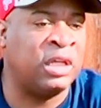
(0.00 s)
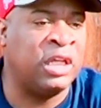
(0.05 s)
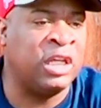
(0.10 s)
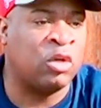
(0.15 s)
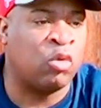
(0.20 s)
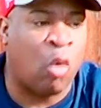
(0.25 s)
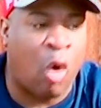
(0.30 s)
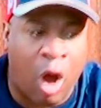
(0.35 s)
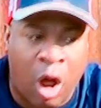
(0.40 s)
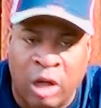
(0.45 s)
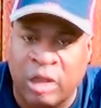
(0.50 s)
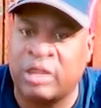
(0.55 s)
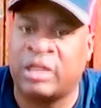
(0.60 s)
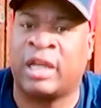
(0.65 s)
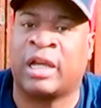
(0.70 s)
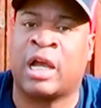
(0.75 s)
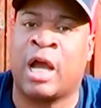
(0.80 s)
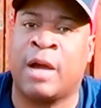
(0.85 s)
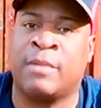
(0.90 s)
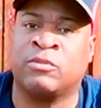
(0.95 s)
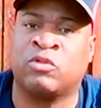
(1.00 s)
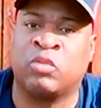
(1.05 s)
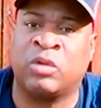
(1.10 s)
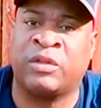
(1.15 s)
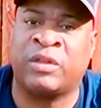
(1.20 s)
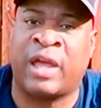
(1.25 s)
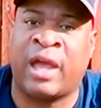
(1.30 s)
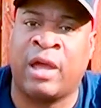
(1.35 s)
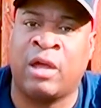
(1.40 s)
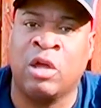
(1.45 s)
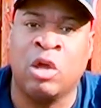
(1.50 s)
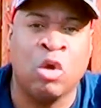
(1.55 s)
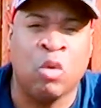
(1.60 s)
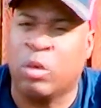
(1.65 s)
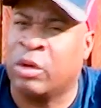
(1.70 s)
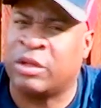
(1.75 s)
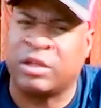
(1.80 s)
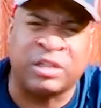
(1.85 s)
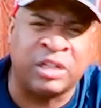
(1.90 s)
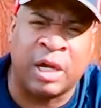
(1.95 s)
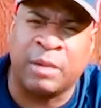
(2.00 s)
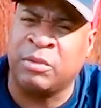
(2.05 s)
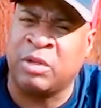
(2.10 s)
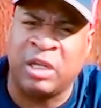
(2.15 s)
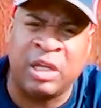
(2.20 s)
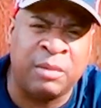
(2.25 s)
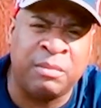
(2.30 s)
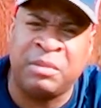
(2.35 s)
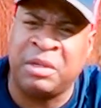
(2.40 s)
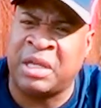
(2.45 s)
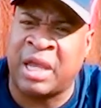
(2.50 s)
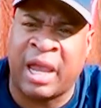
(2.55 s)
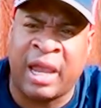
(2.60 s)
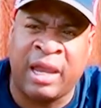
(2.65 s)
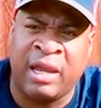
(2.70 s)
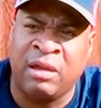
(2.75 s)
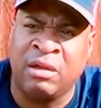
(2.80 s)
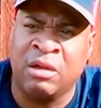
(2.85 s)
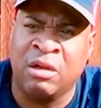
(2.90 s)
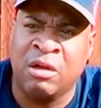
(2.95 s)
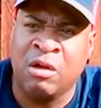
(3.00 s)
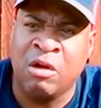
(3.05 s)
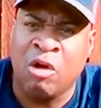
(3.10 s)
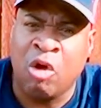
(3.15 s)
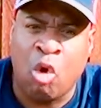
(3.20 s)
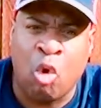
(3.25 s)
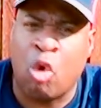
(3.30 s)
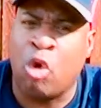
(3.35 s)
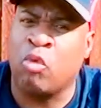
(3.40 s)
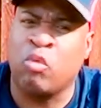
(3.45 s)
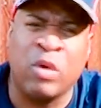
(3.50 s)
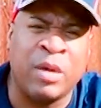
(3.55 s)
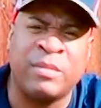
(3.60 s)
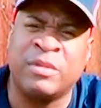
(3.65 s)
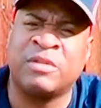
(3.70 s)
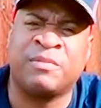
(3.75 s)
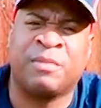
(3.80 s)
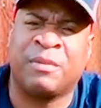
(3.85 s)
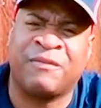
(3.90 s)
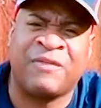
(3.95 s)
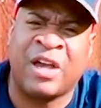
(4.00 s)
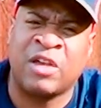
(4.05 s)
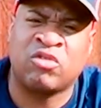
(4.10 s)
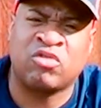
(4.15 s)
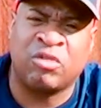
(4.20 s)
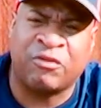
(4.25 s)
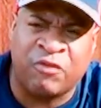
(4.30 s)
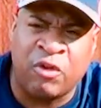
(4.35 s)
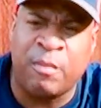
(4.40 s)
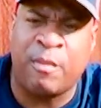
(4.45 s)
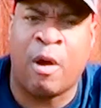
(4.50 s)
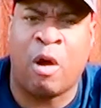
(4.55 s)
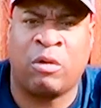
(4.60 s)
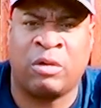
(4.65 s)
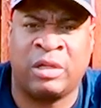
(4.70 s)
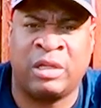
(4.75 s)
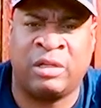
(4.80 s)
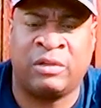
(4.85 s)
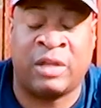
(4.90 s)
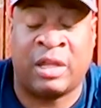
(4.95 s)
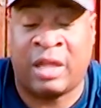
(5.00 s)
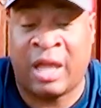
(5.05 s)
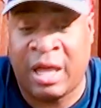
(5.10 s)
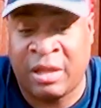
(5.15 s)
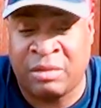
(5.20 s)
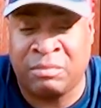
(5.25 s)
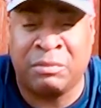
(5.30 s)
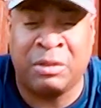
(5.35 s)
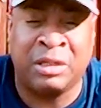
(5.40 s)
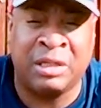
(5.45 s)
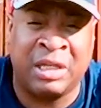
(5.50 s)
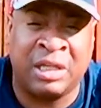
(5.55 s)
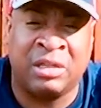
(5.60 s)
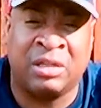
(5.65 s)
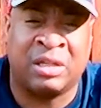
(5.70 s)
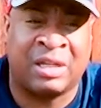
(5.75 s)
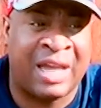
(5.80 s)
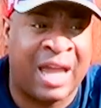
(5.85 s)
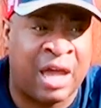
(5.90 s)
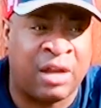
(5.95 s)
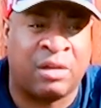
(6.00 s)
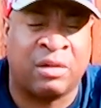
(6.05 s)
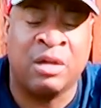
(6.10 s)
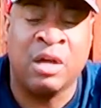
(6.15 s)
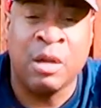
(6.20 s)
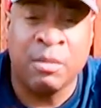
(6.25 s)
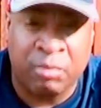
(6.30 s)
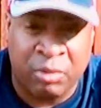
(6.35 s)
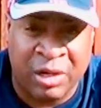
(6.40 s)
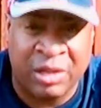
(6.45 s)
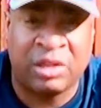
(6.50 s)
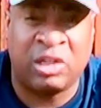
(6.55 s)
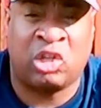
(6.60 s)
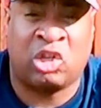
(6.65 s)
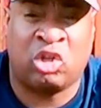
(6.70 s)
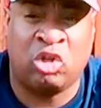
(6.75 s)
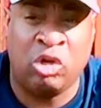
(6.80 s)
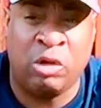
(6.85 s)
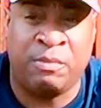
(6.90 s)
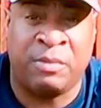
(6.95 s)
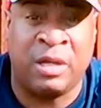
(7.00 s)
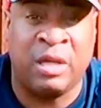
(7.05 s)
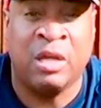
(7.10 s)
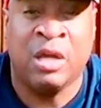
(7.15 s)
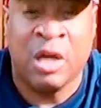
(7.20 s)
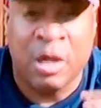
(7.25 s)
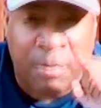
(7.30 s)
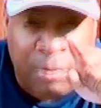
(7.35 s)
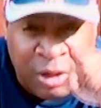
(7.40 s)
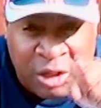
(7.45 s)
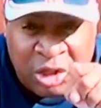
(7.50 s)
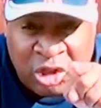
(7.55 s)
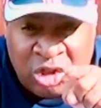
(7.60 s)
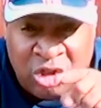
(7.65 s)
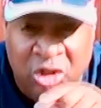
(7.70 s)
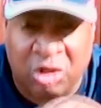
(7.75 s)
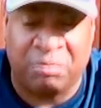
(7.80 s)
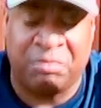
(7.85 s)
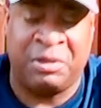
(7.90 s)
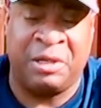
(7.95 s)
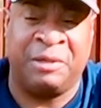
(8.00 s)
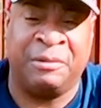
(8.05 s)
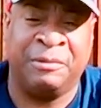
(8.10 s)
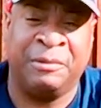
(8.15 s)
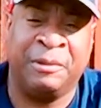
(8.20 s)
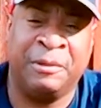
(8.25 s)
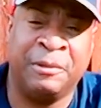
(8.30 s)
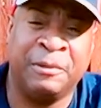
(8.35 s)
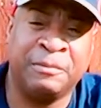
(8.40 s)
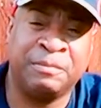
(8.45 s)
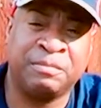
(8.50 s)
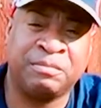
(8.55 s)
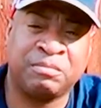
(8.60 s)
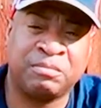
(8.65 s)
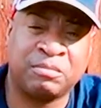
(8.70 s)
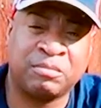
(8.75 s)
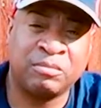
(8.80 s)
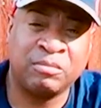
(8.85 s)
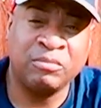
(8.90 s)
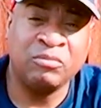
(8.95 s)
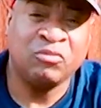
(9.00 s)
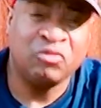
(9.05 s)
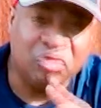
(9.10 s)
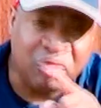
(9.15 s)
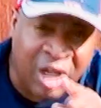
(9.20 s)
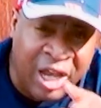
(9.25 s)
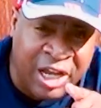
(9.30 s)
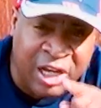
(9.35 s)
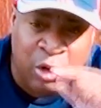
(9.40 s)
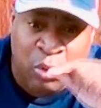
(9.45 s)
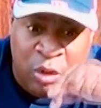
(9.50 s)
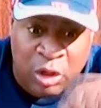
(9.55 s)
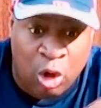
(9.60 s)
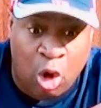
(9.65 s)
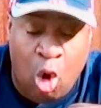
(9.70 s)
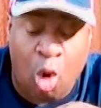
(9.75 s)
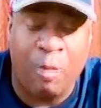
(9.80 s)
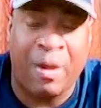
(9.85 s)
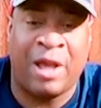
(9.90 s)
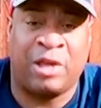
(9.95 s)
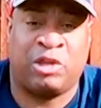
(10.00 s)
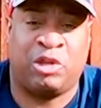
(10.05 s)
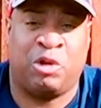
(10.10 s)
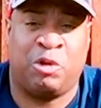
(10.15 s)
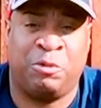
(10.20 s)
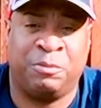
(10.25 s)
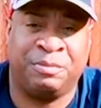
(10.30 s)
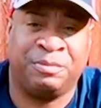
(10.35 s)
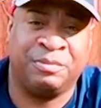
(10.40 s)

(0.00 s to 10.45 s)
equality that comes with that, whether WNBA or Women's Professional Football League that hasn't been getting the kind of press it should be, but it should be. And it will on my show.